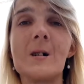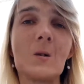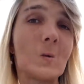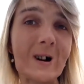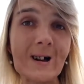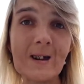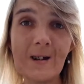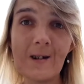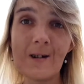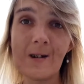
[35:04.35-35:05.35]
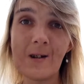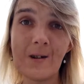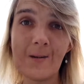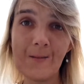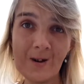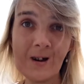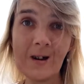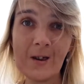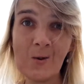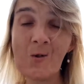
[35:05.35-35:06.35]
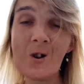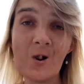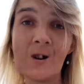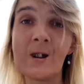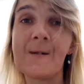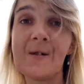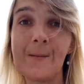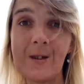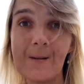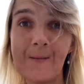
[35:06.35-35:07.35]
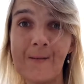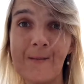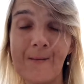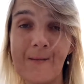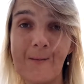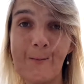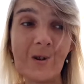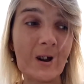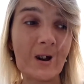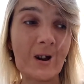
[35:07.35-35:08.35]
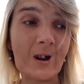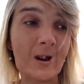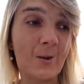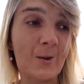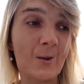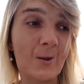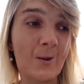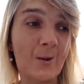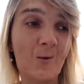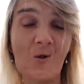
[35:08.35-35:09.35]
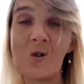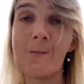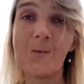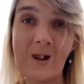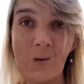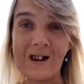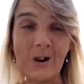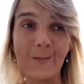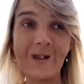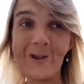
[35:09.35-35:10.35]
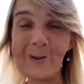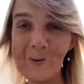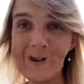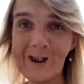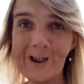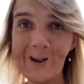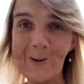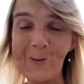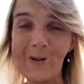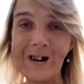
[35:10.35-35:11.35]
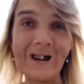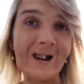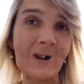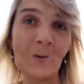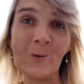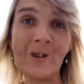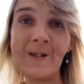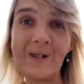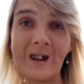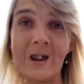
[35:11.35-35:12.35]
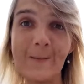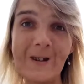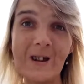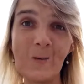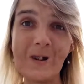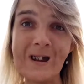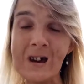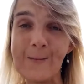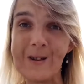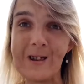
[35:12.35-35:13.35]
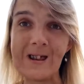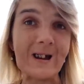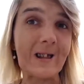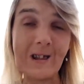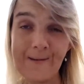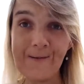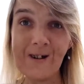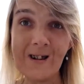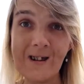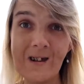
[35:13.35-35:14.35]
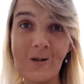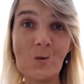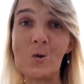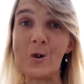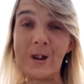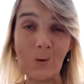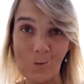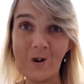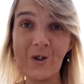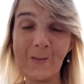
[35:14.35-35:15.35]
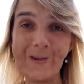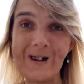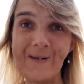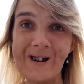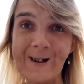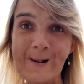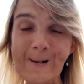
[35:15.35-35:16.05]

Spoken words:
Why? Because you're learning from them, because you're cooperating with them. And by doing so, I could even explain what happens scientifically on a quantum level.